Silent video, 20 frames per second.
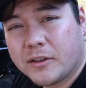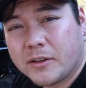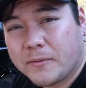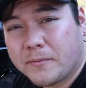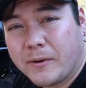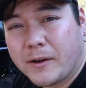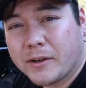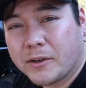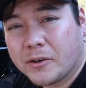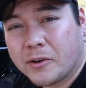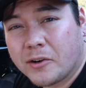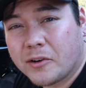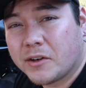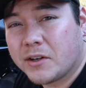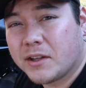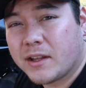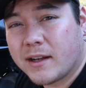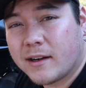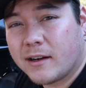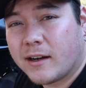Fucking
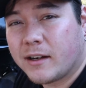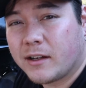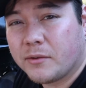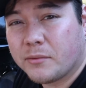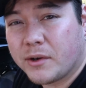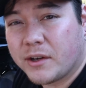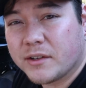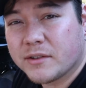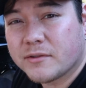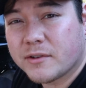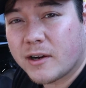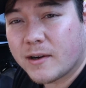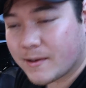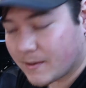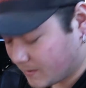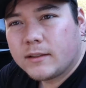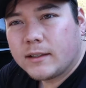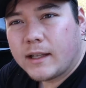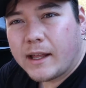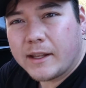already there anyways, right?
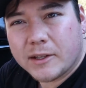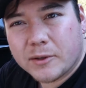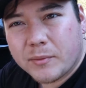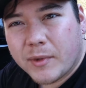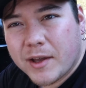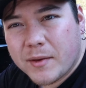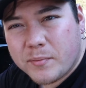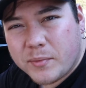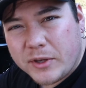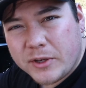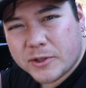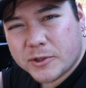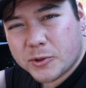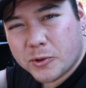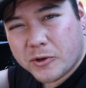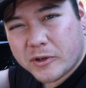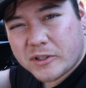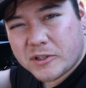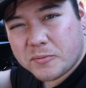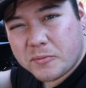Now there might be a
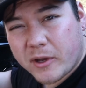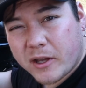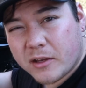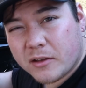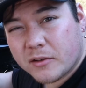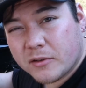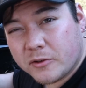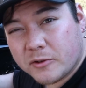torque spec